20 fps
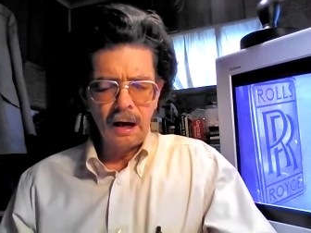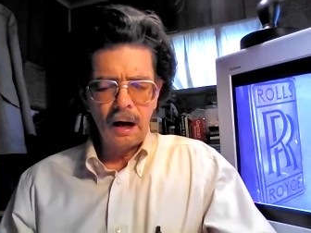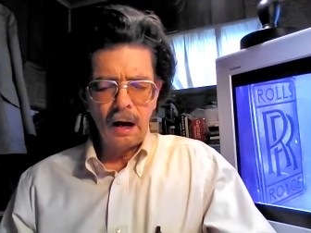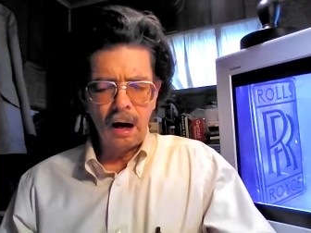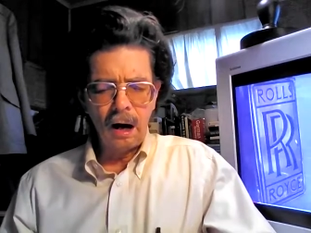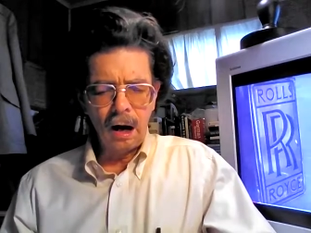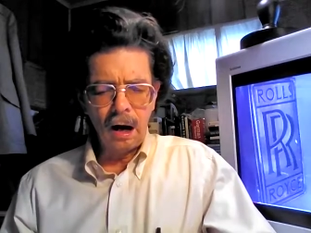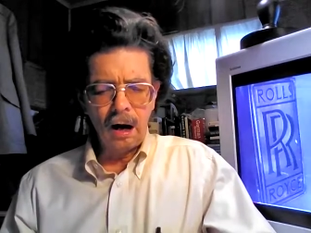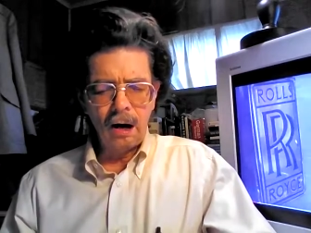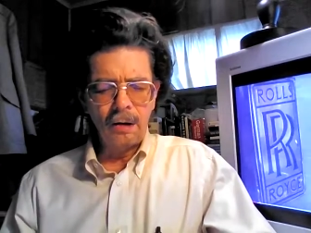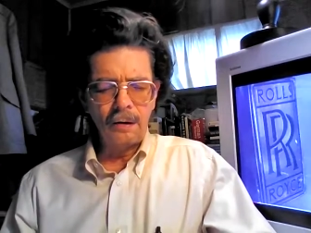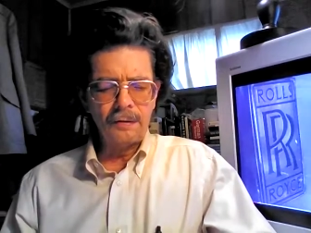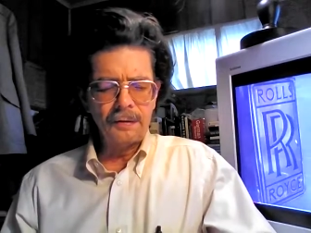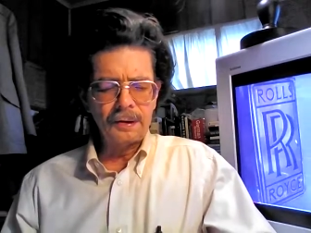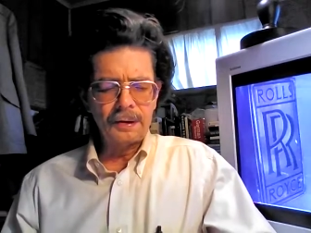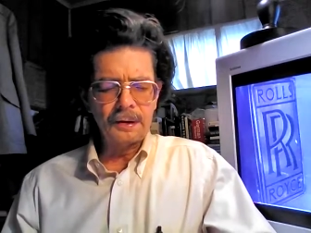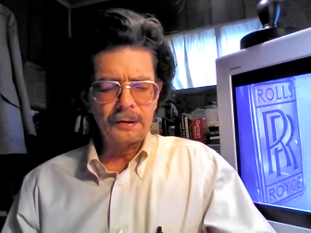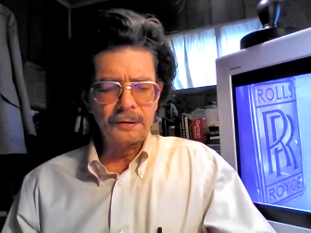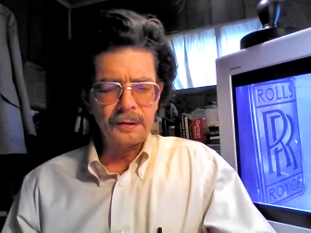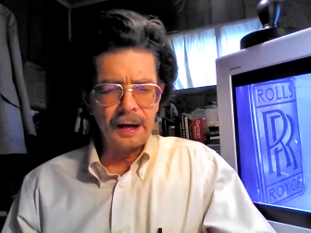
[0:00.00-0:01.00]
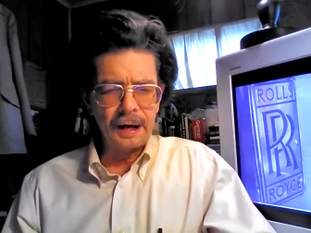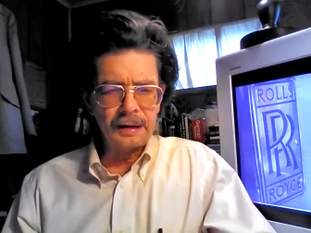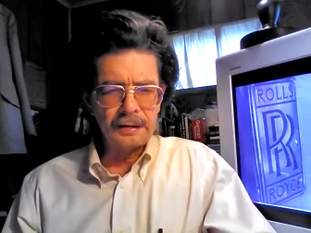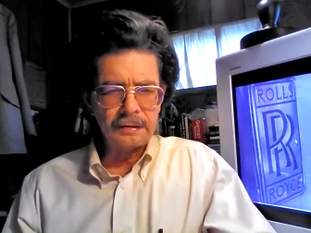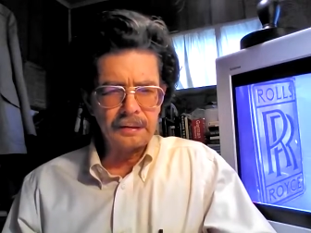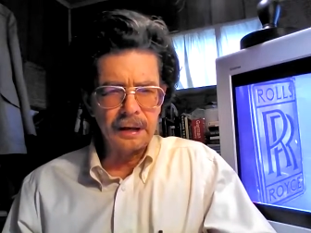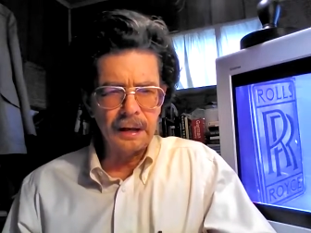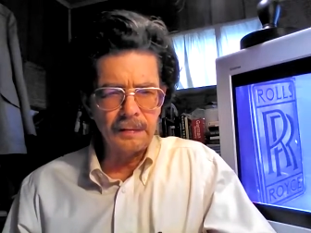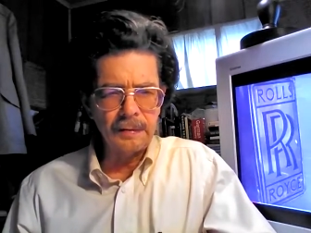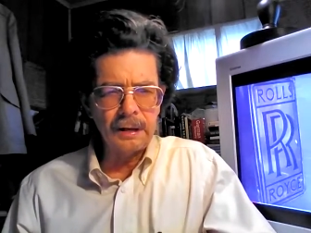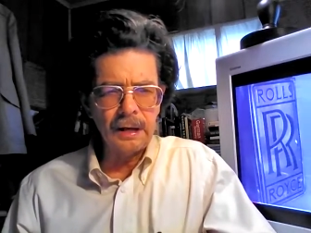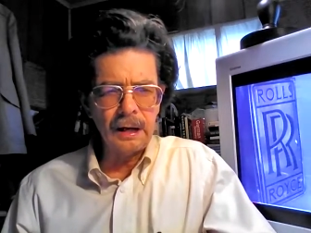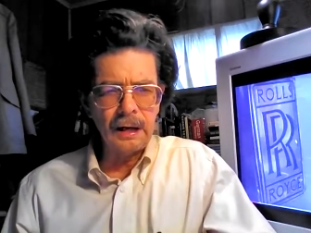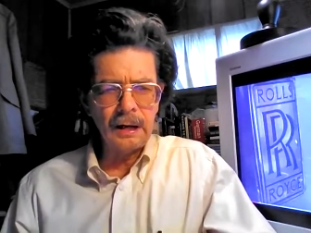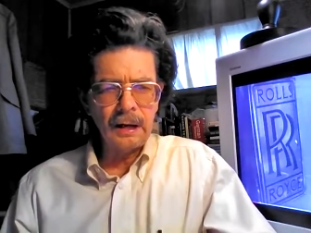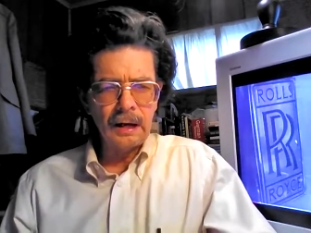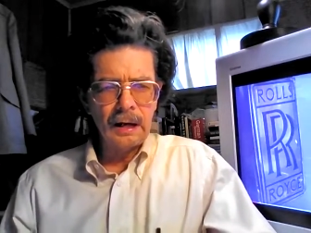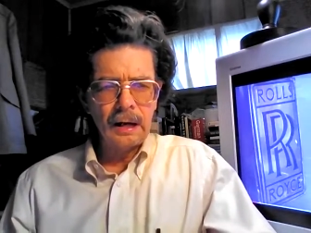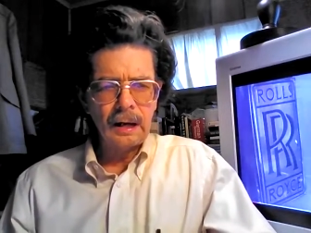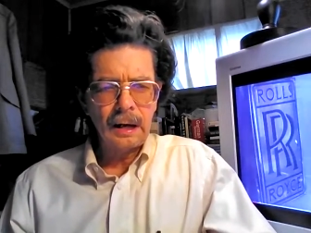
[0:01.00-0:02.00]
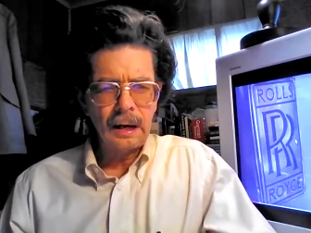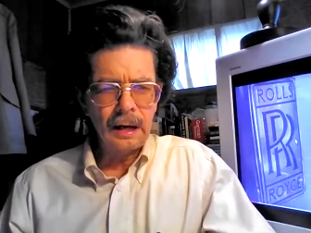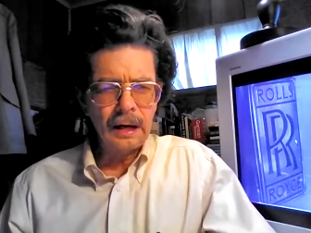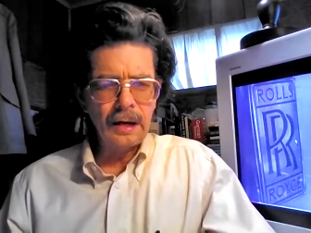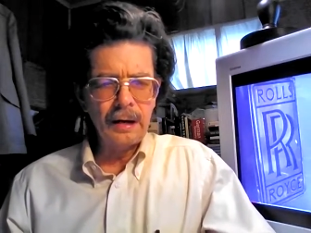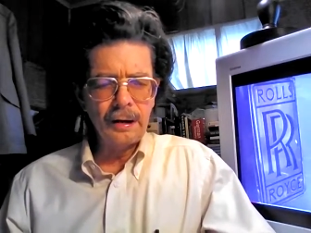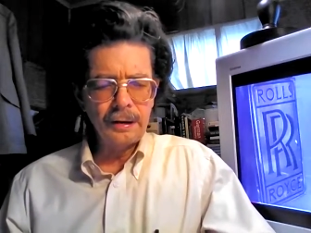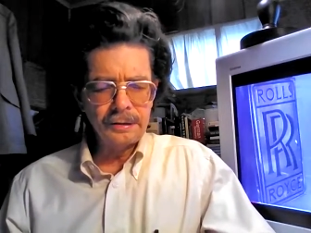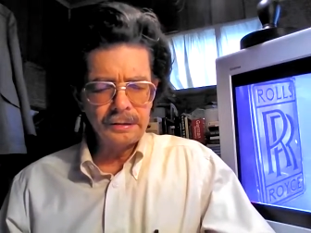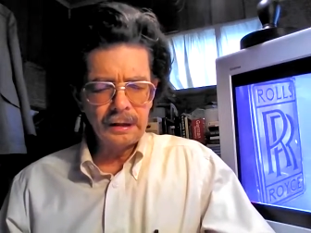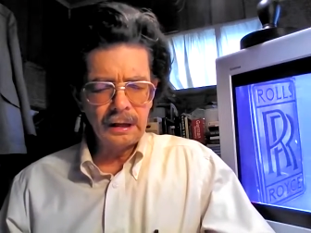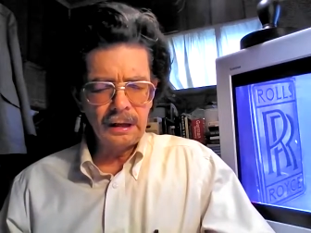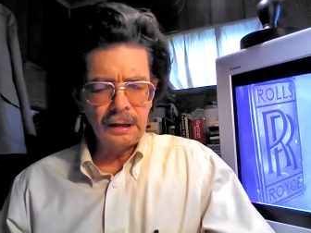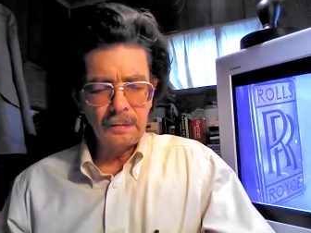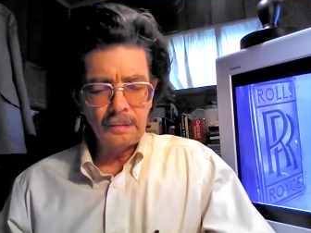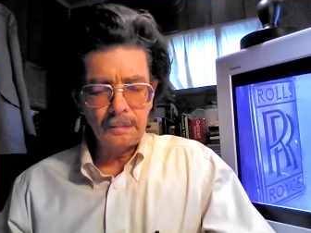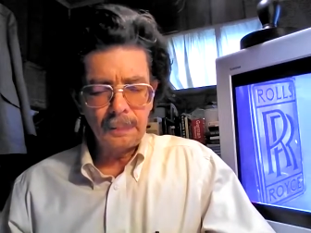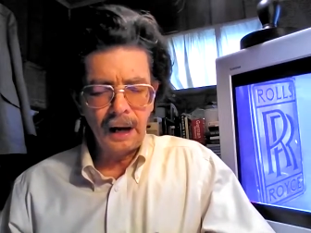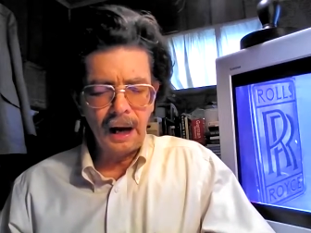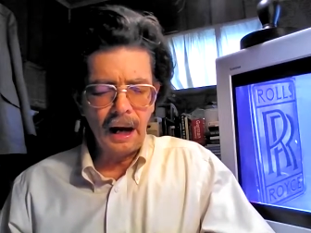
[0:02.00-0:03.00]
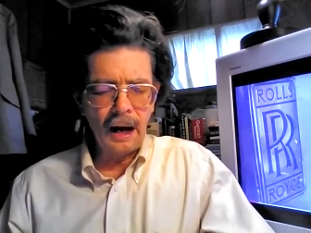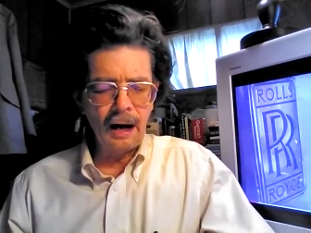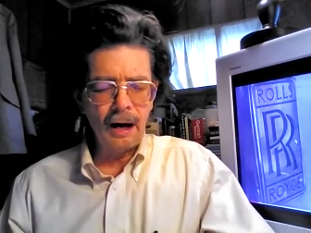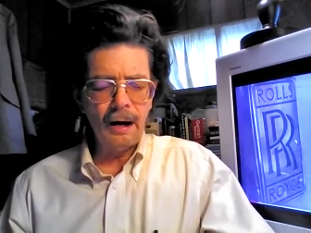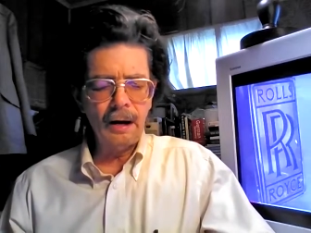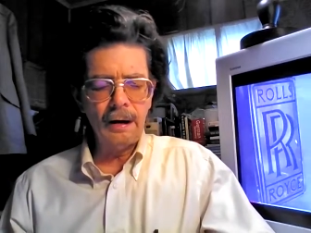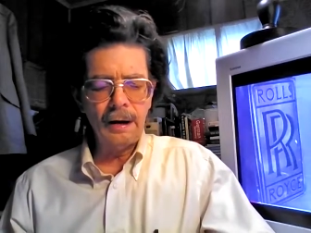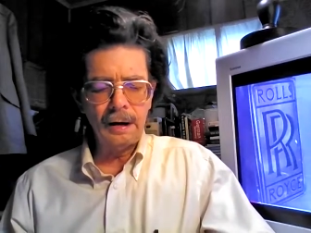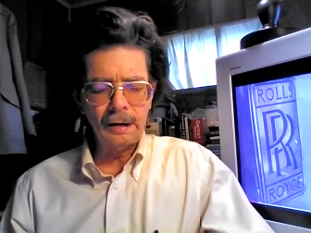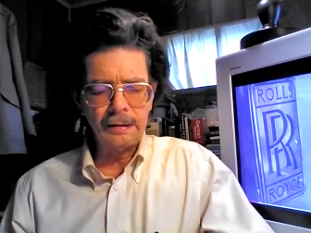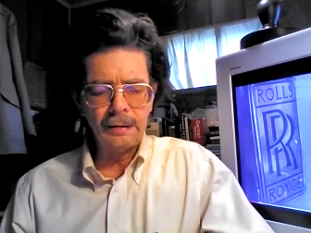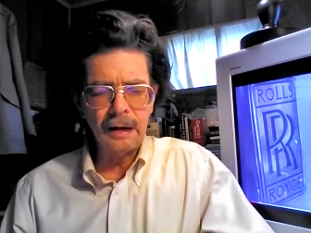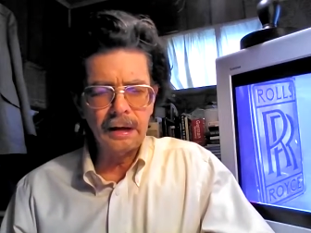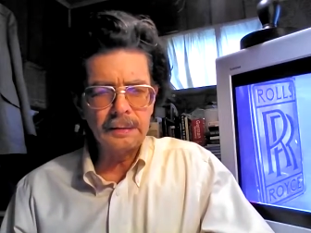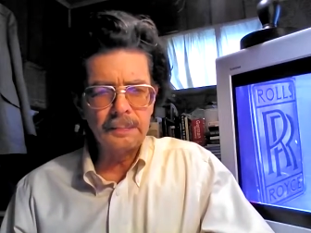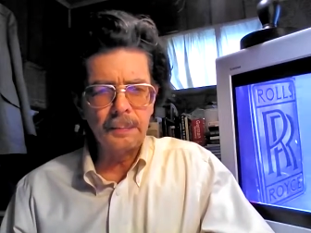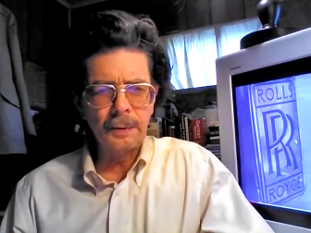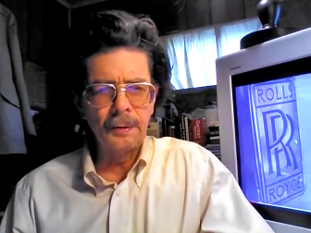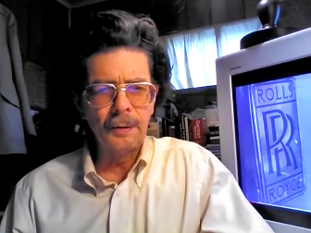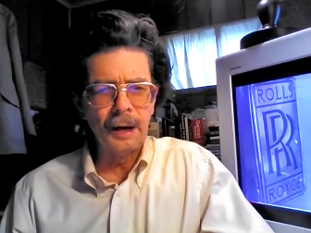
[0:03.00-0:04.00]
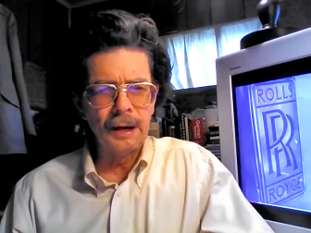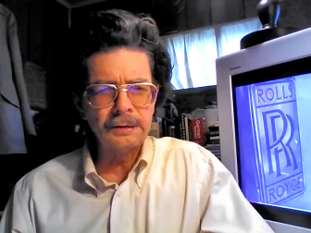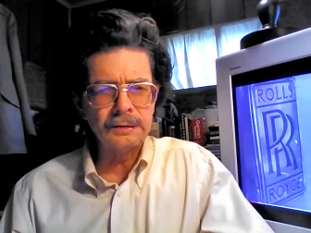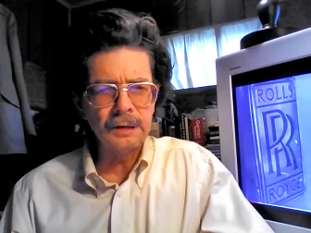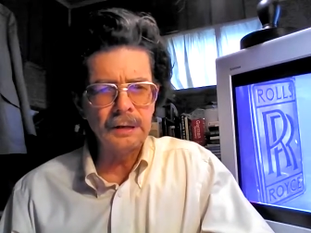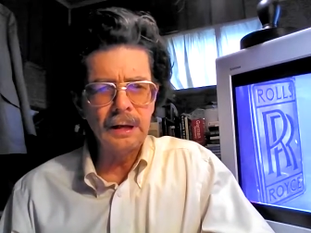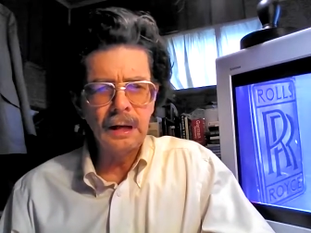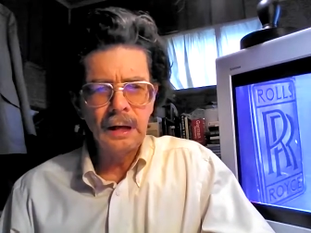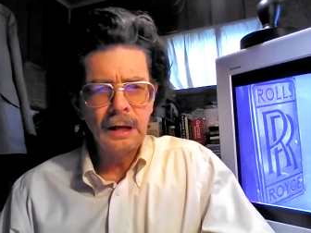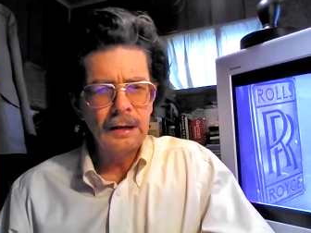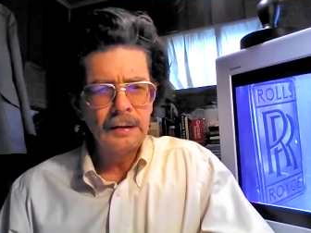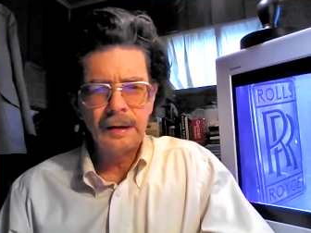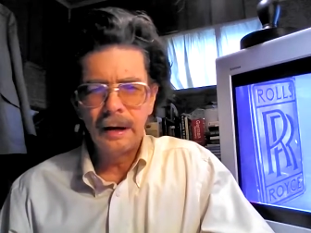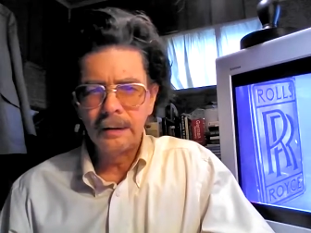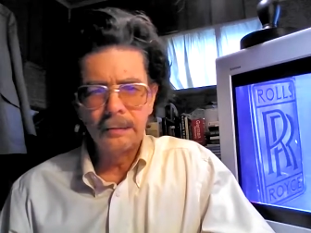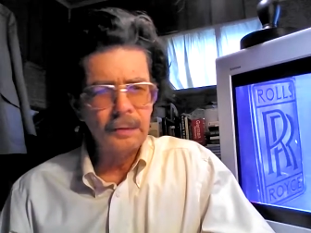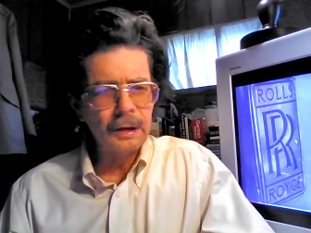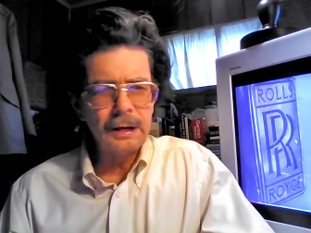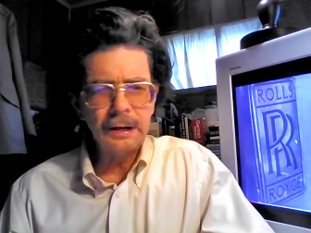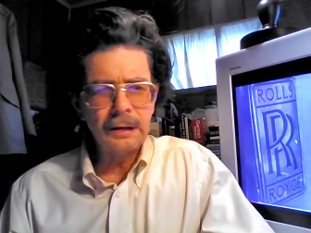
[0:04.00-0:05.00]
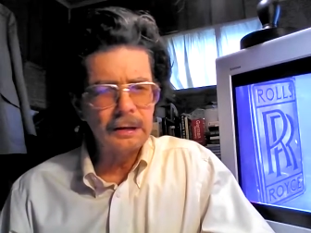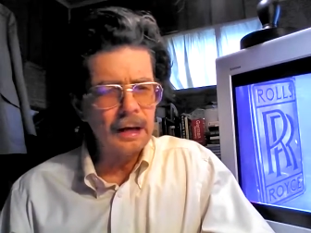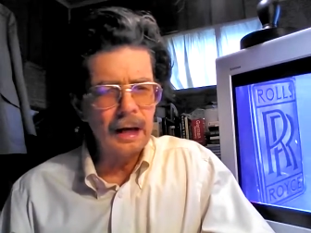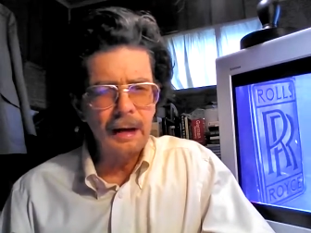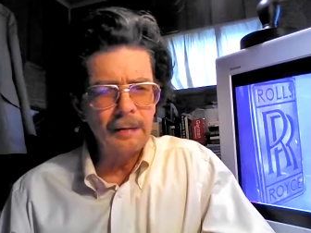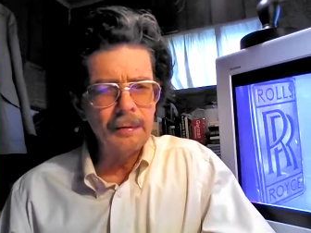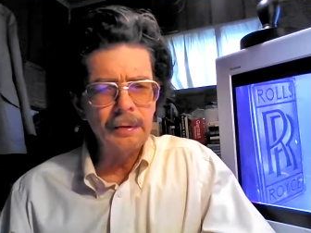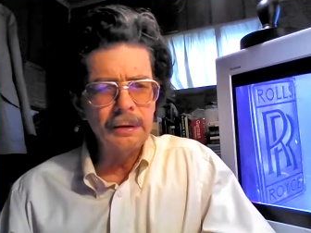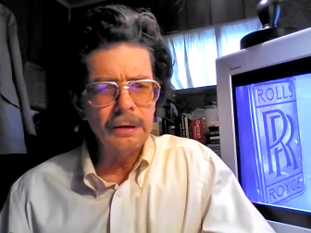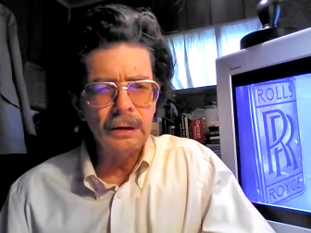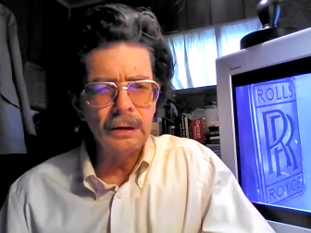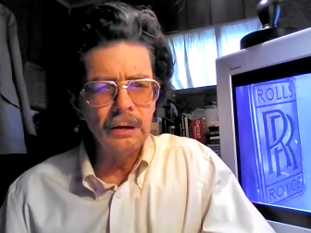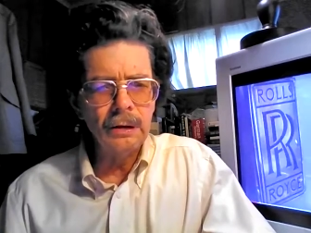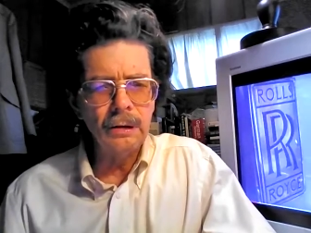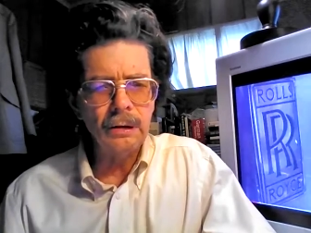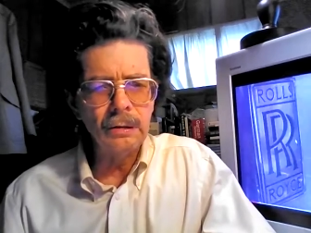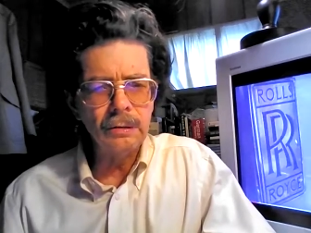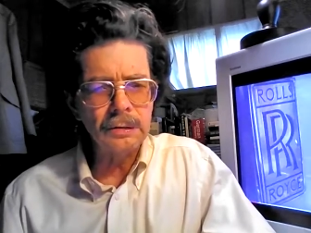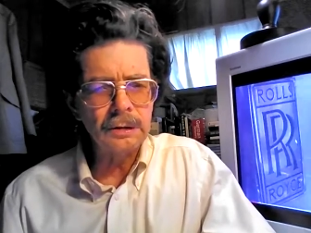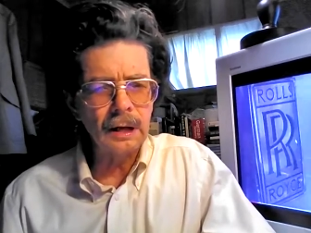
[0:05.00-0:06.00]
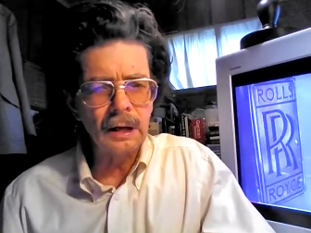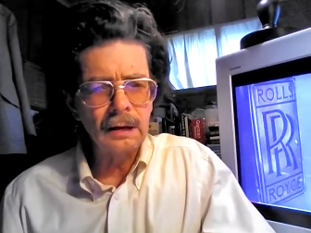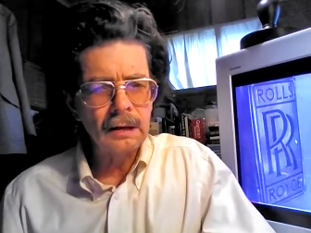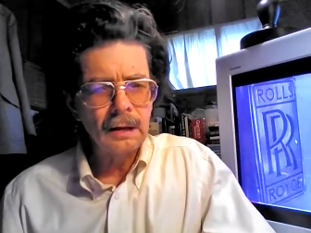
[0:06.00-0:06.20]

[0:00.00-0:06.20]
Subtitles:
all the creativity, energy, power, and inspiration that we could ever use.